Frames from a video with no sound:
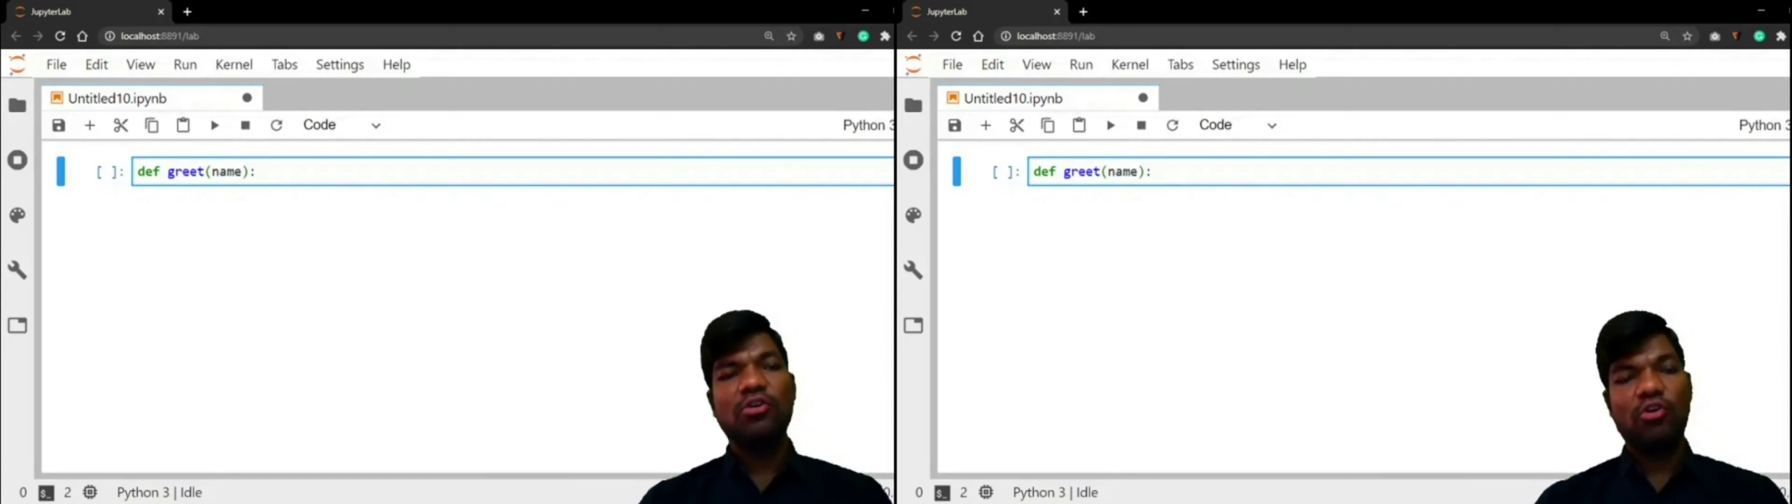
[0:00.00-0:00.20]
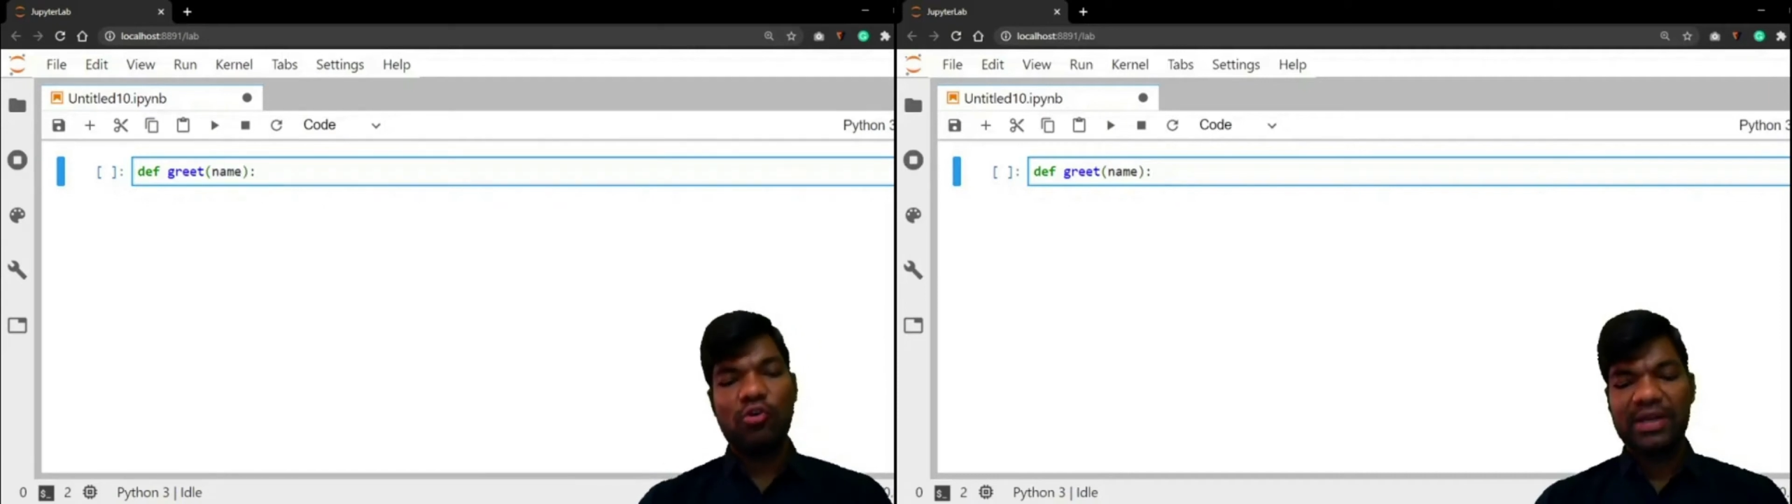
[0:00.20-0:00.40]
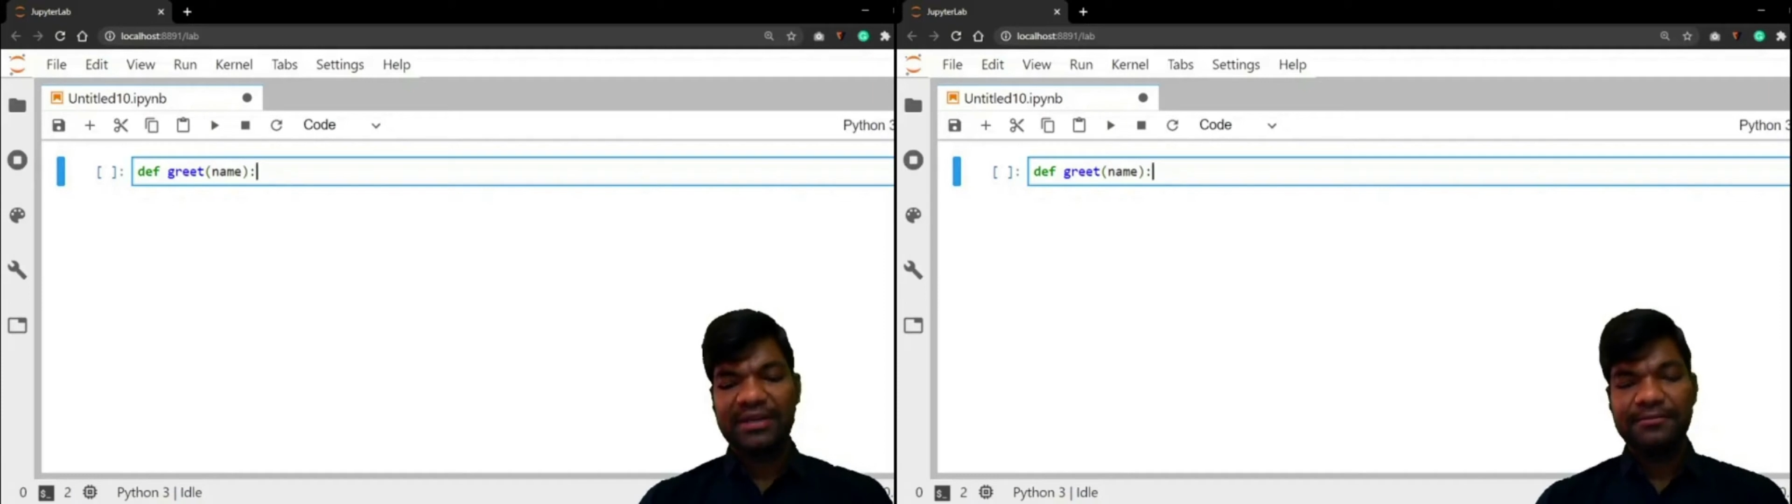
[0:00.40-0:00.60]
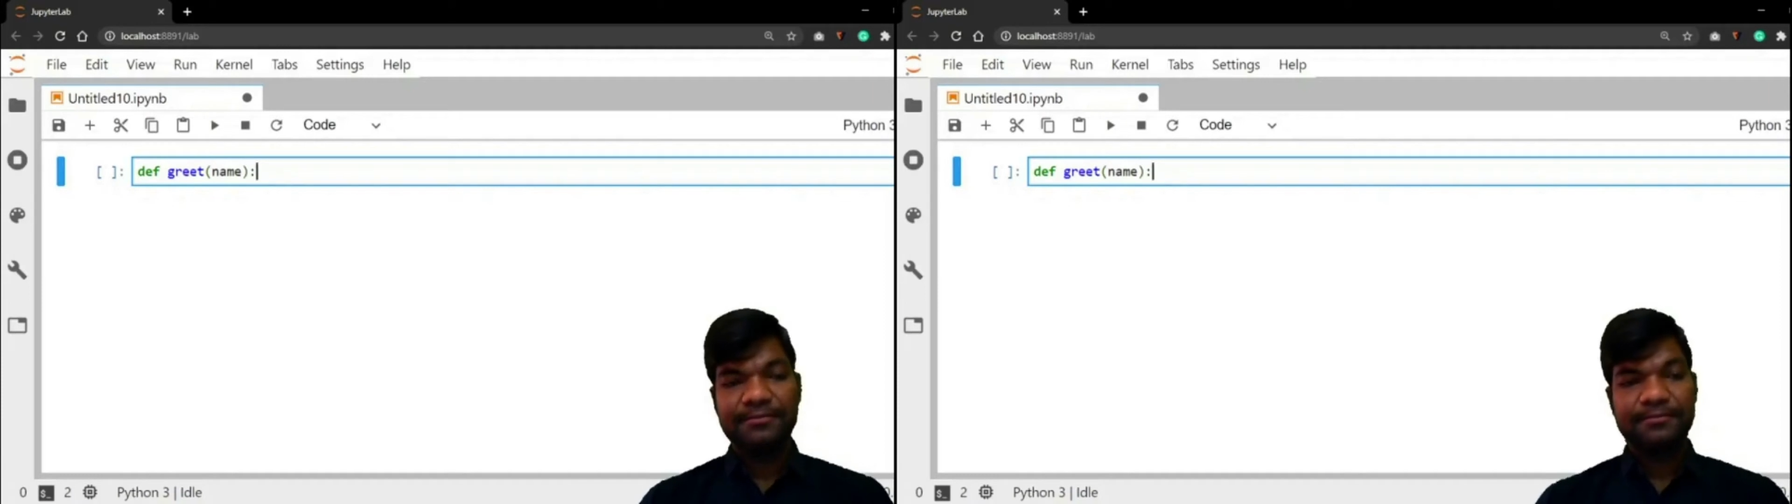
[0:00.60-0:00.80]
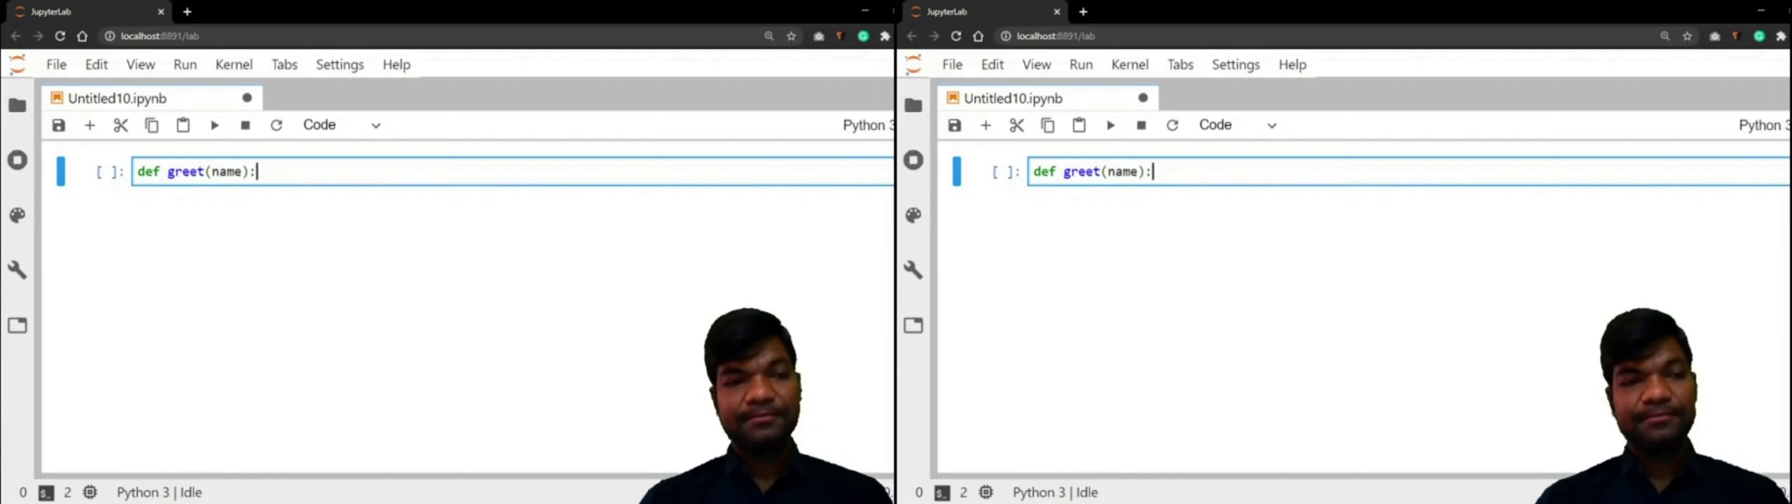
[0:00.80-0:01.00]
colon.
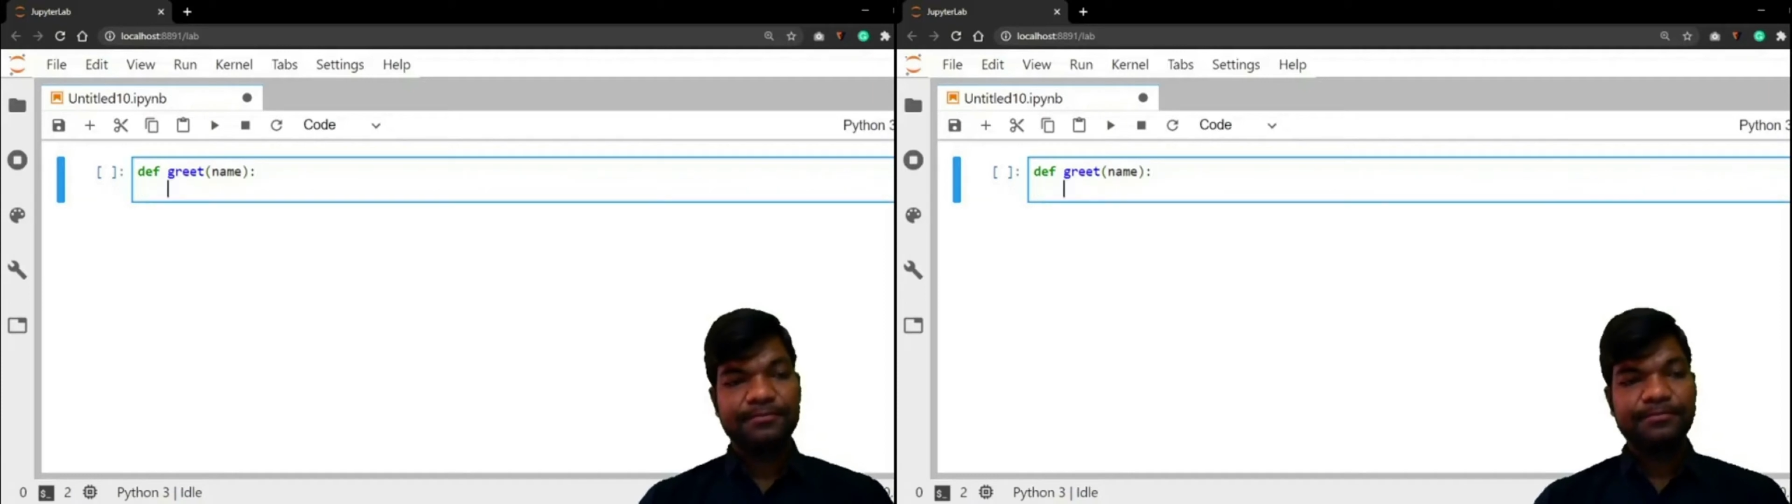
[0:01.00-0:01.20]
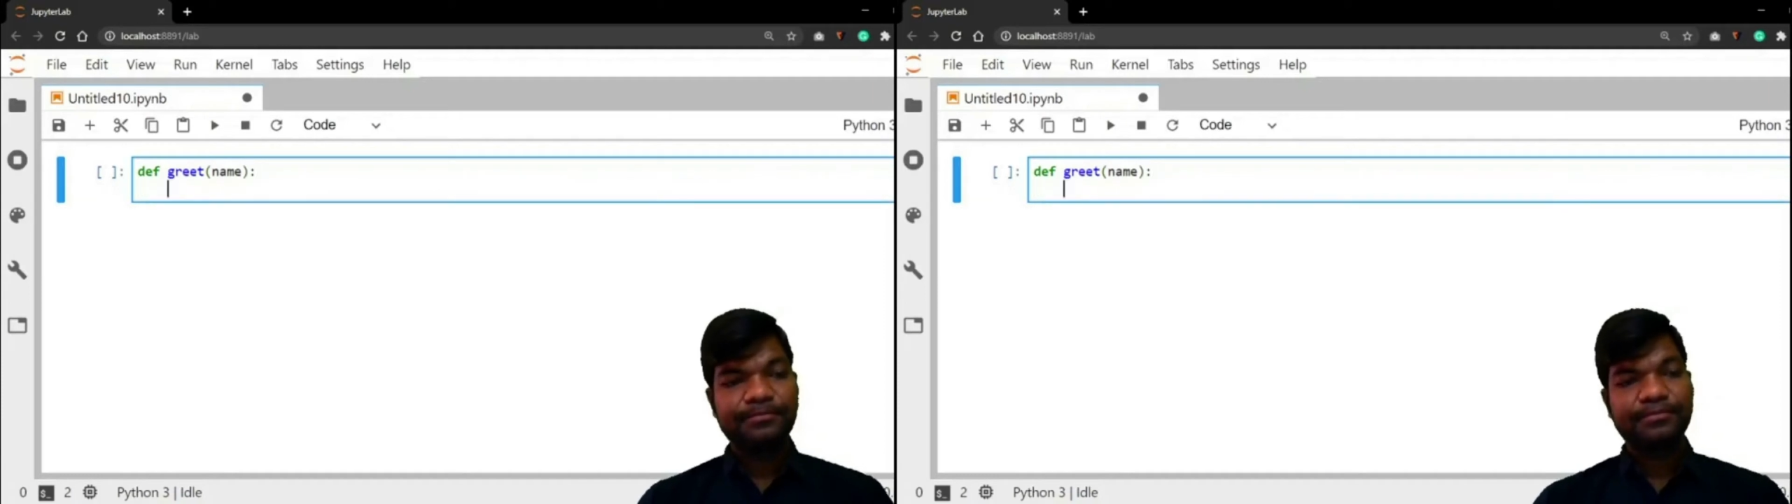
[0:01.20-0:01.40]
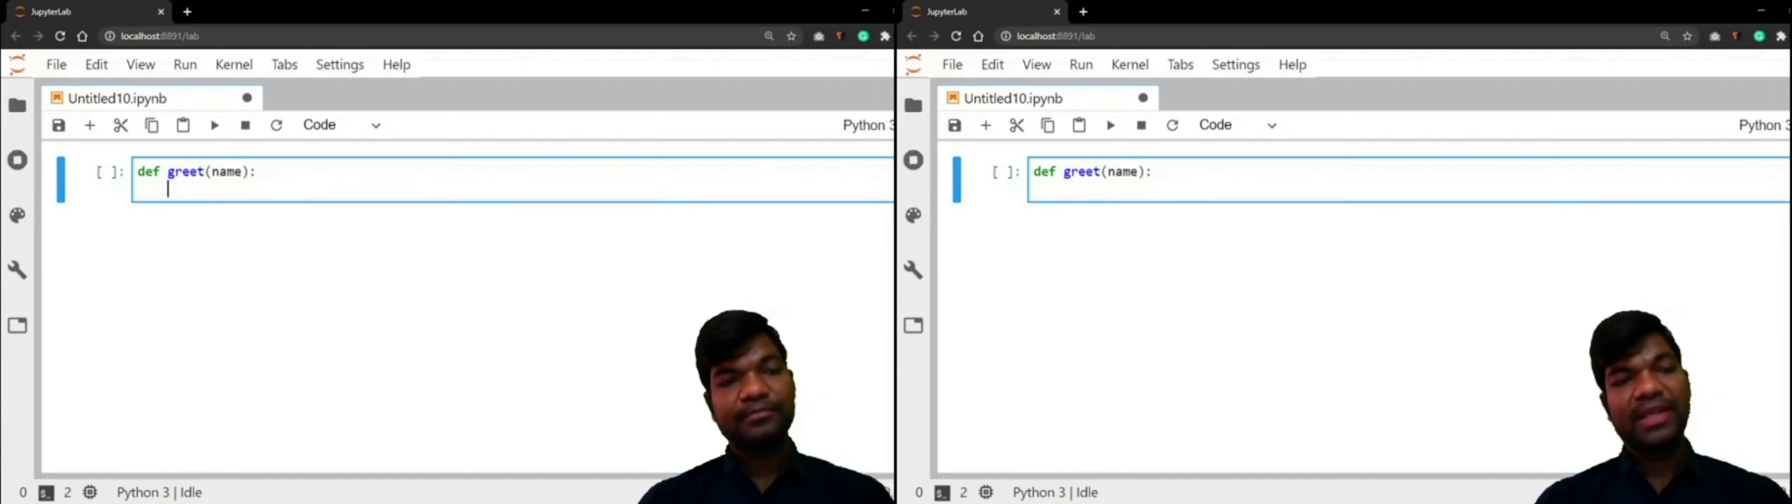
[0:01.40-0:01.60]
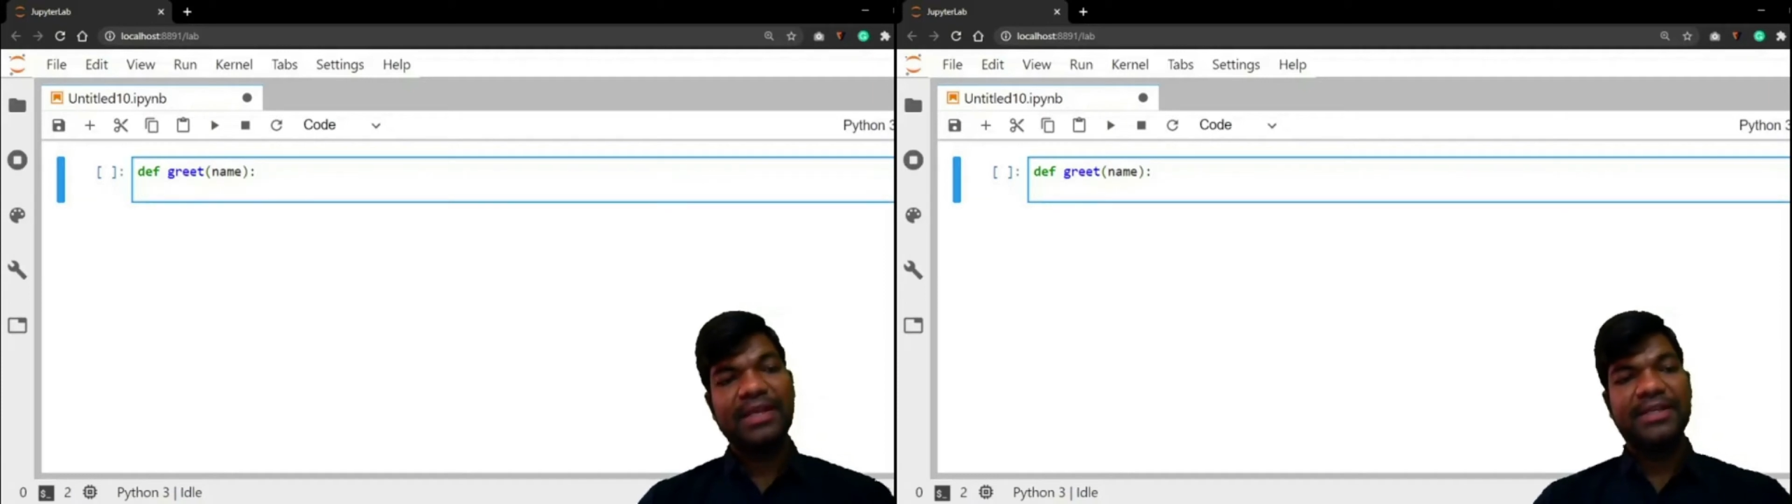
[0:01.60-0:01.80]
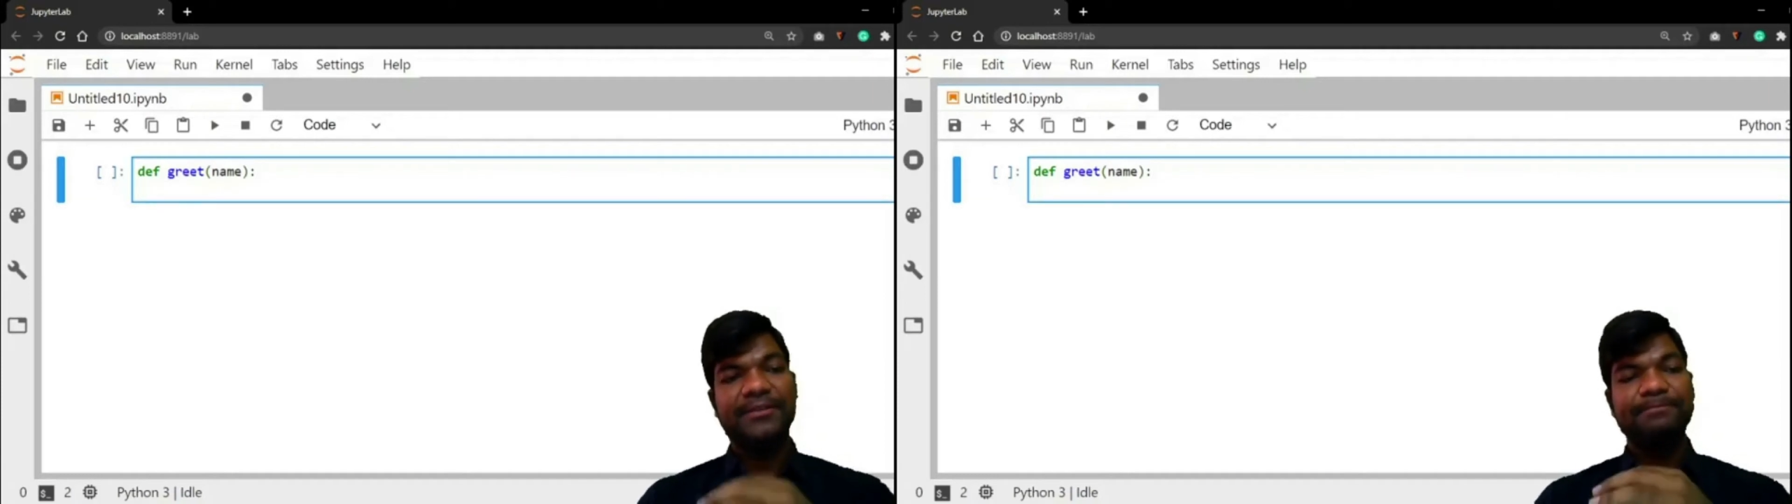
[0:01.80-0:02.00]

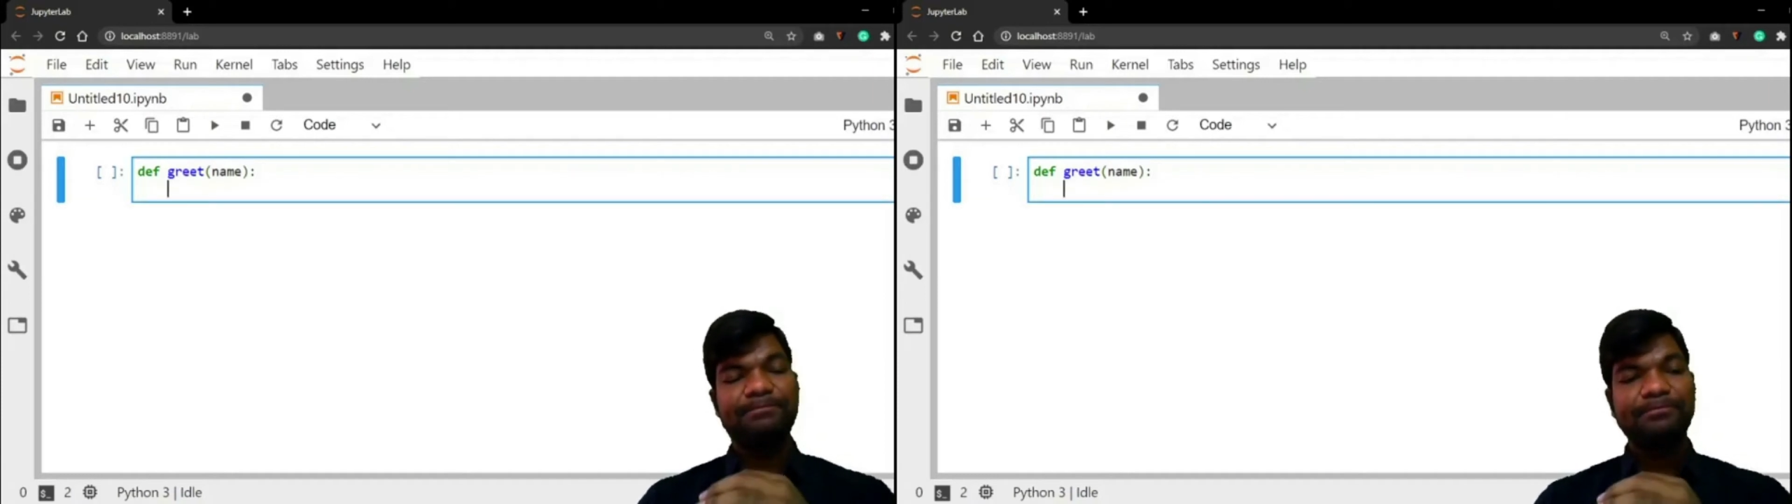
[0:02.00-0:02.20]
Enter.